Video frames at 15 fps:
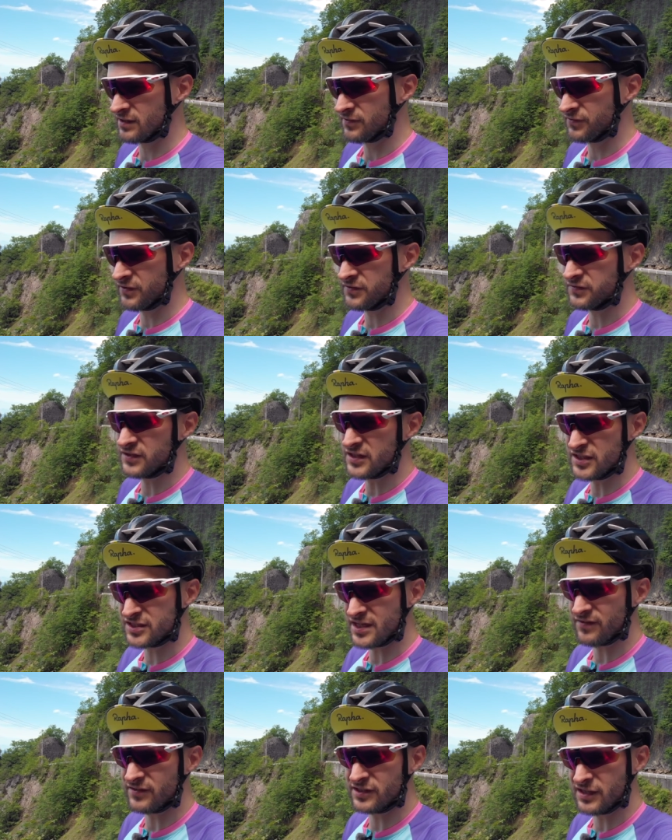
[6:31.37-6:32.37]
15,
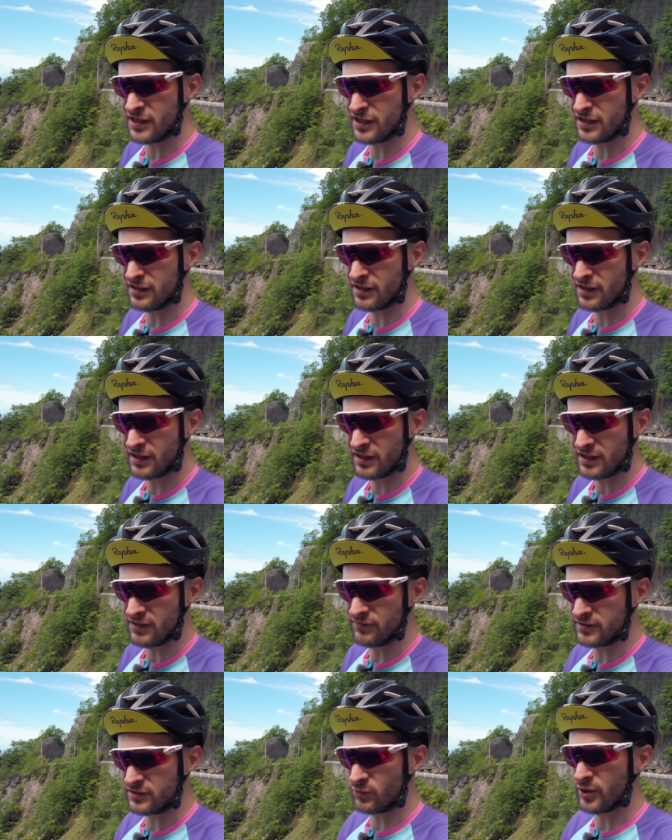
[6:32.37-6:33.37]
17,
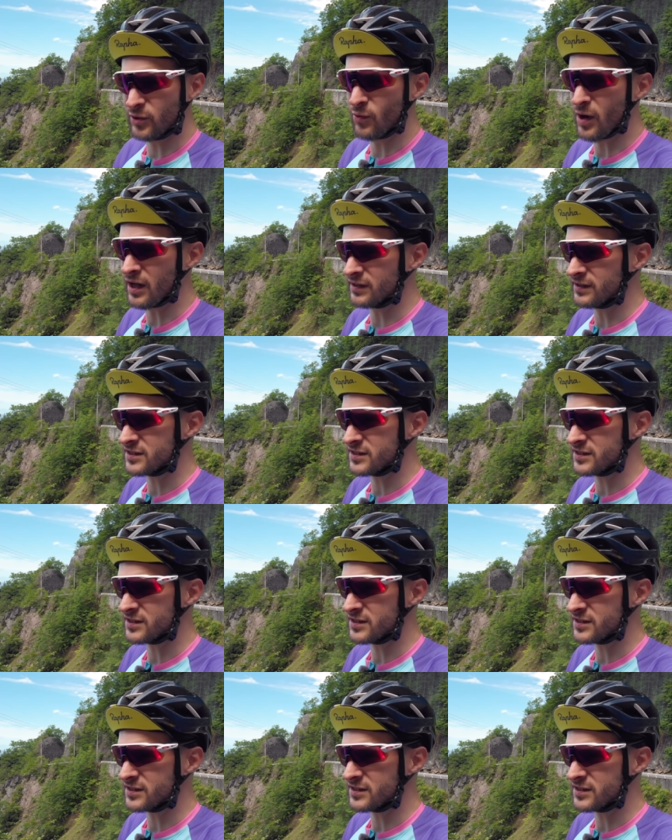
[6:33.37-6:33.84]
even 21,